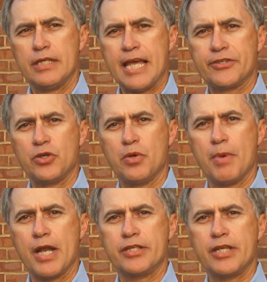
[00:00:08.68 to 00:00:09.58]
Yazoo
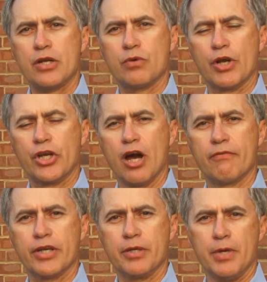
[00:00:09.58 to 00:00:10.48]
Humanitarian
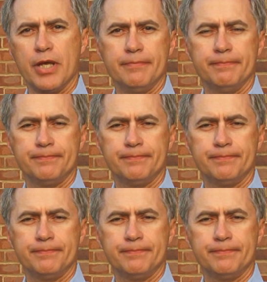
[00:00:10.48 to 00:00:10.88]
Recovery Committee.